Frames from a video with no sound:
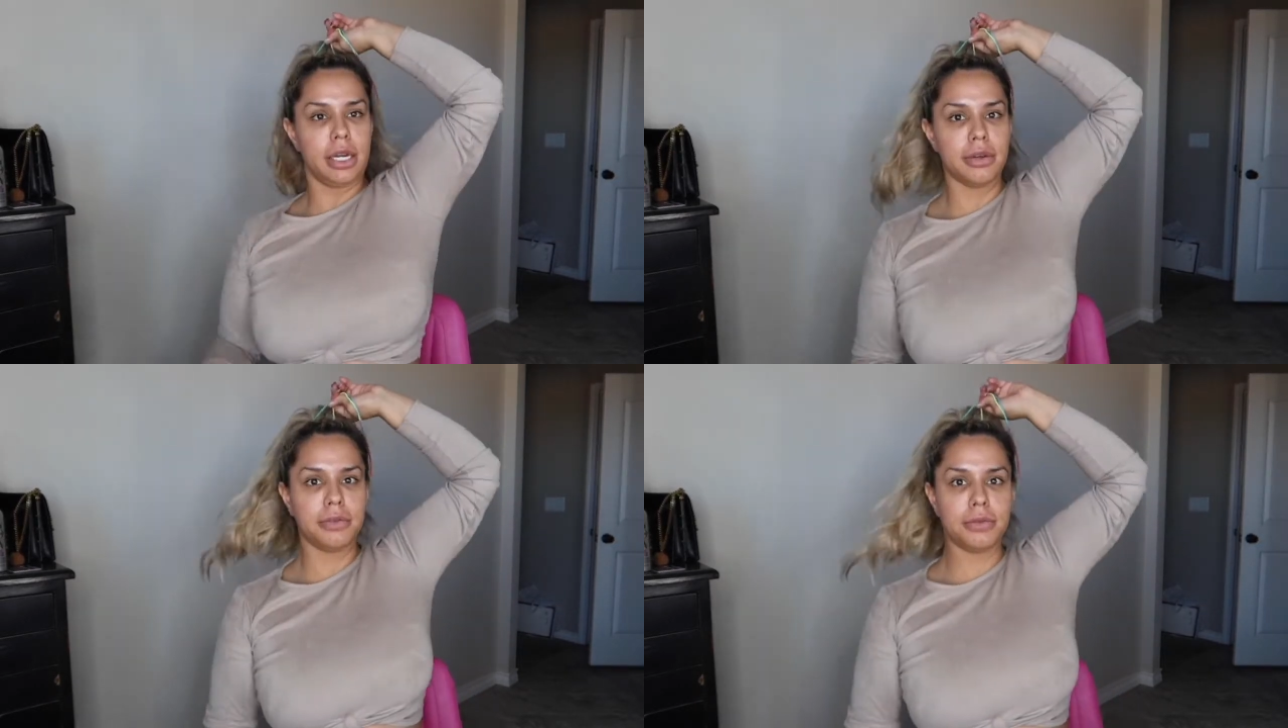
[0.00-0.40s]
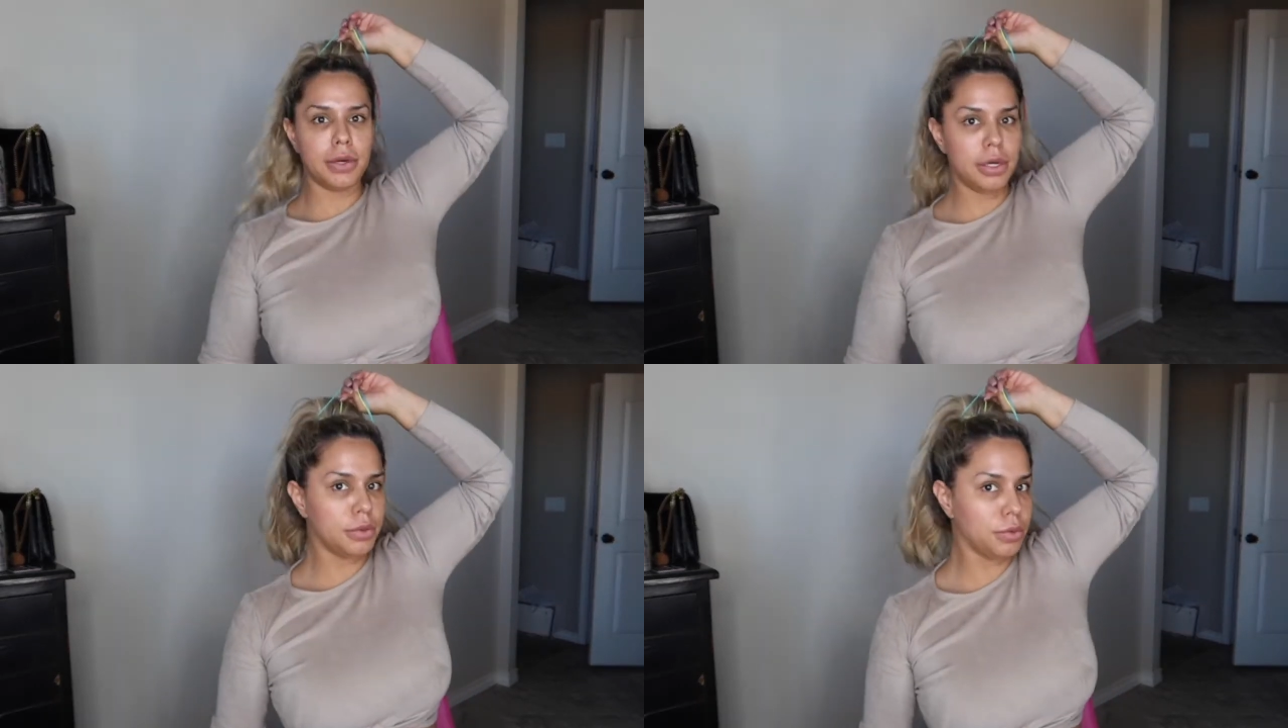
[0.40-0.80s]
enough.
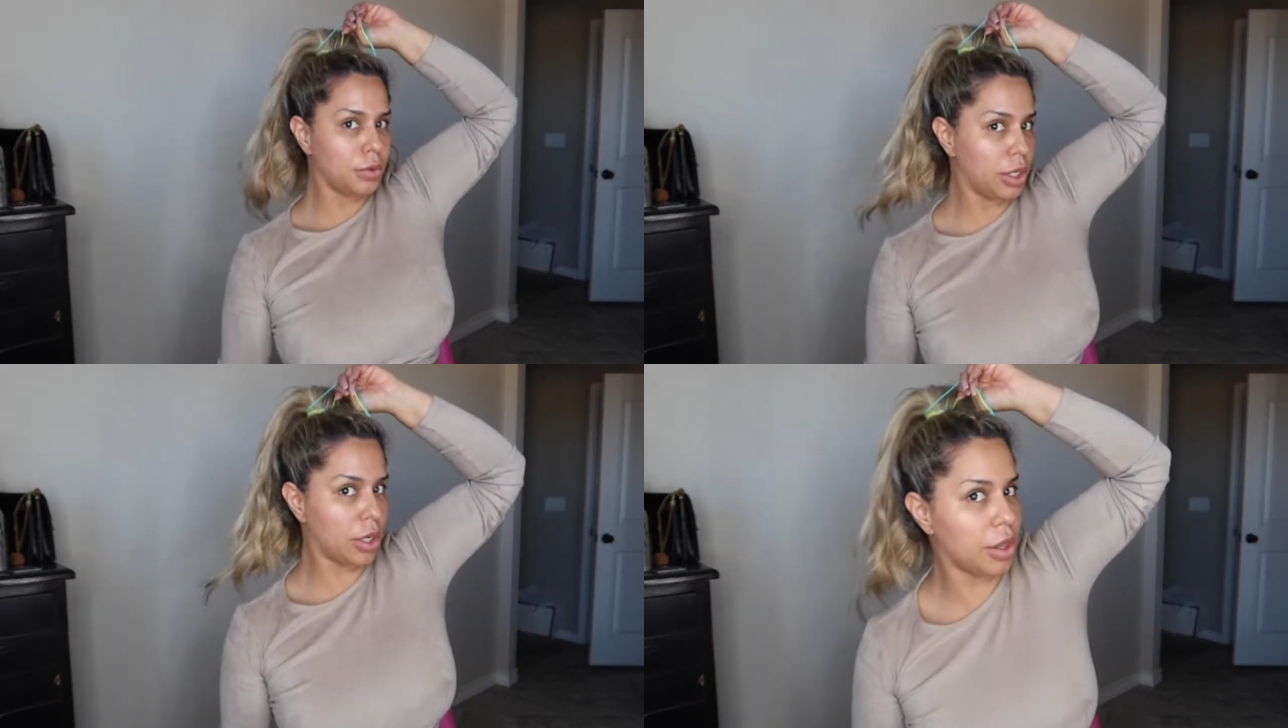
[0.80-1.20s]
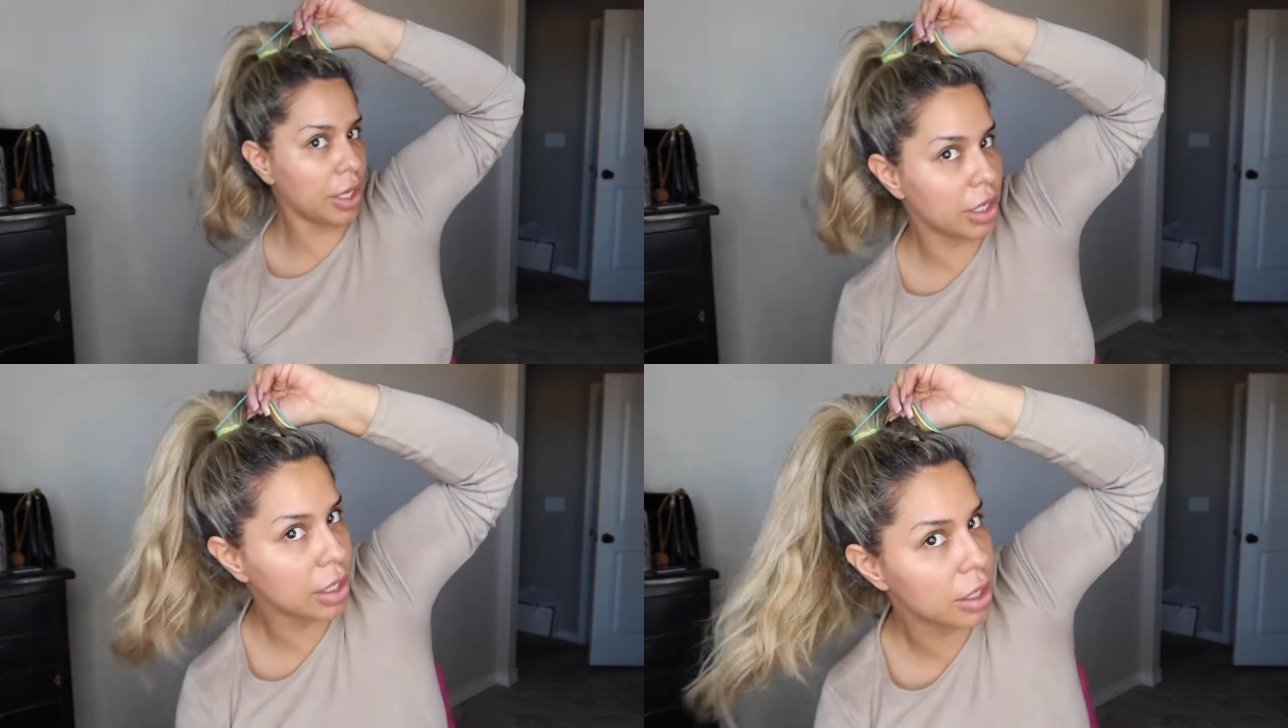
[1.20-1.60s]
What do y'all
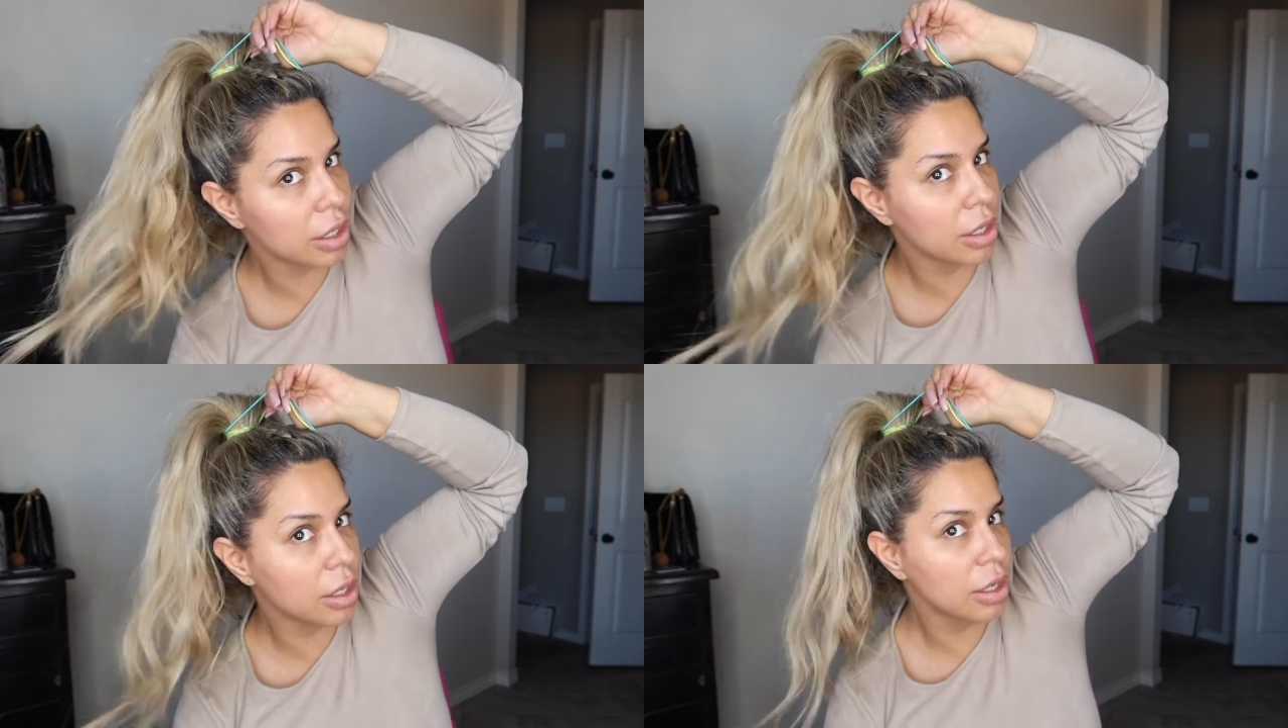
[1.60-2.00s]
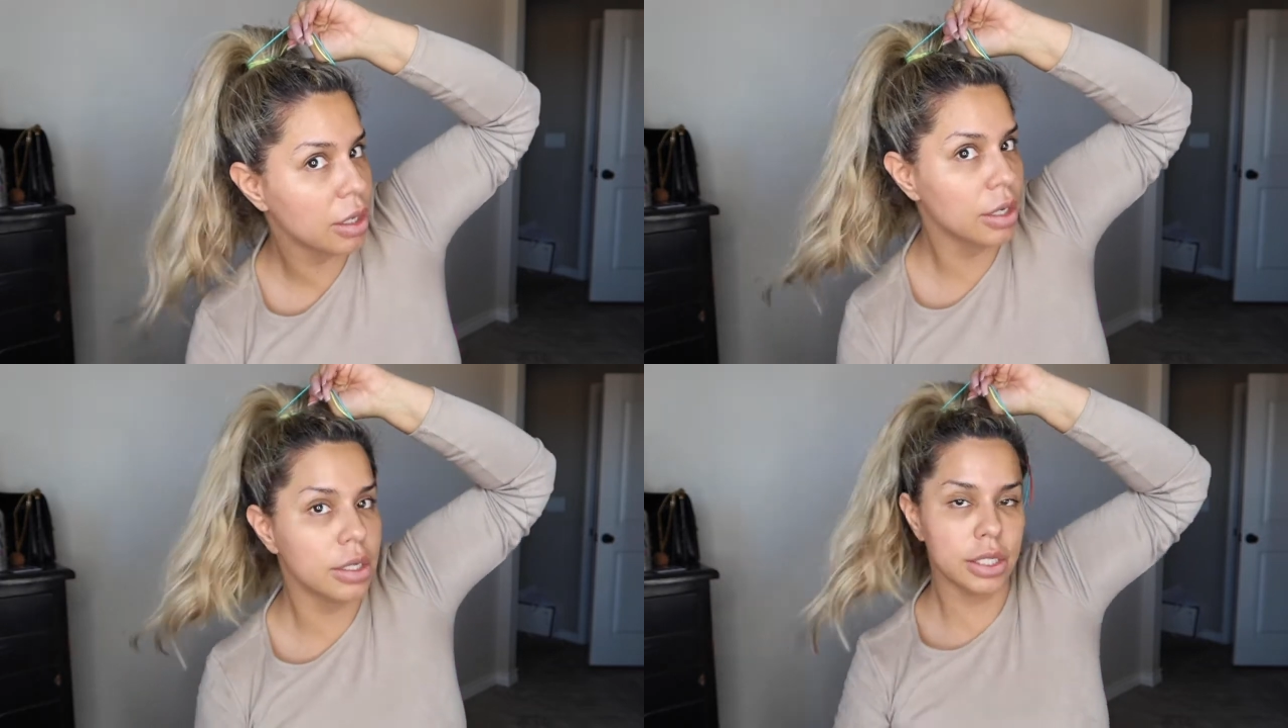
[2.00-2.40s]
think?
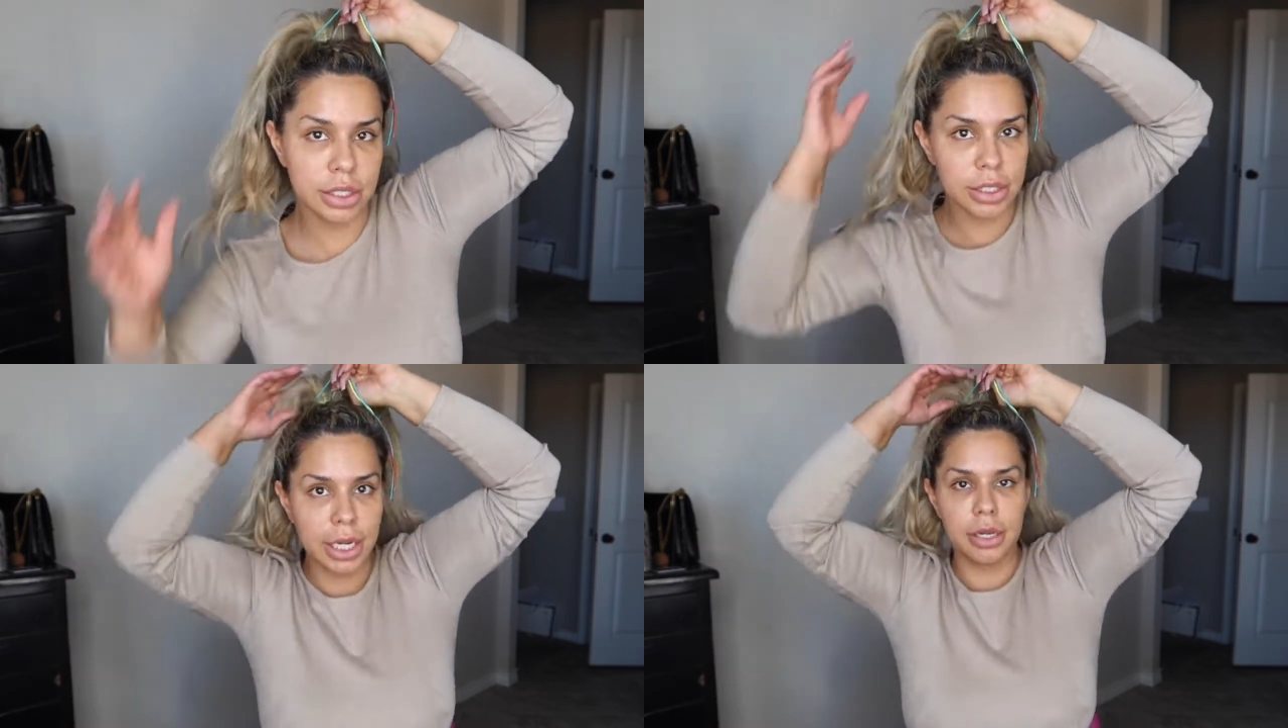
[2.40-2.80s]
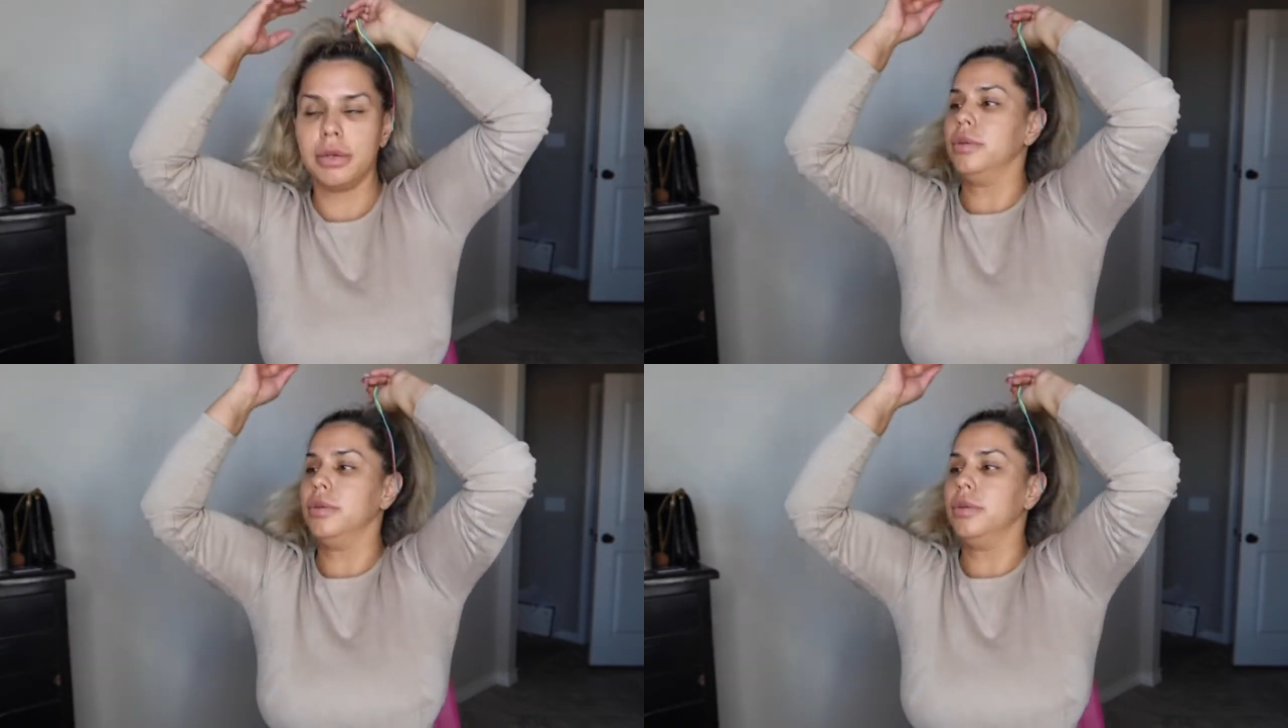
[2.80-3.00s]
It's tight.